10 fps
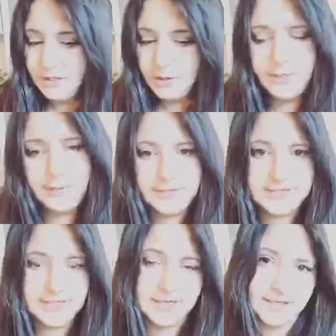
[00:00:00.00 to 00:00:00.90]
Where was
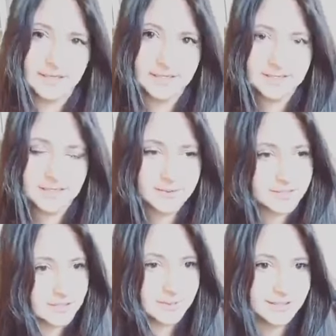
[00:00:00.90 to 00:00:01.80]
I, guys? I was
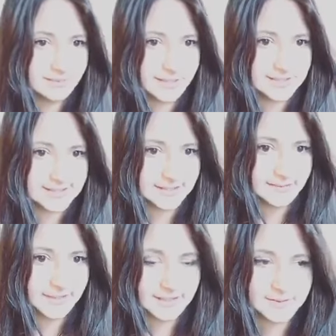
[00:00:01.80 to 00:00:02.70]
talking about
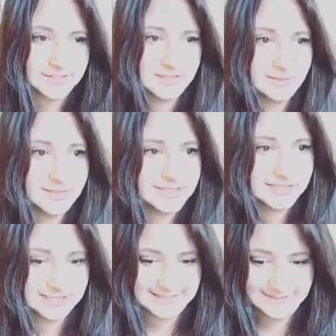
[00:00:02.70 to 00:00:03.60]
something. I was in the middle
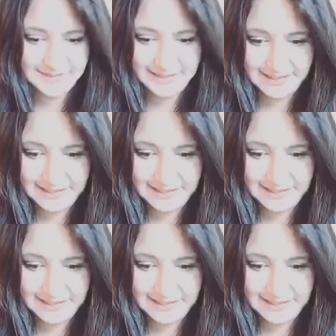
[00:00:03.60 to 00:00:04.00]
of something.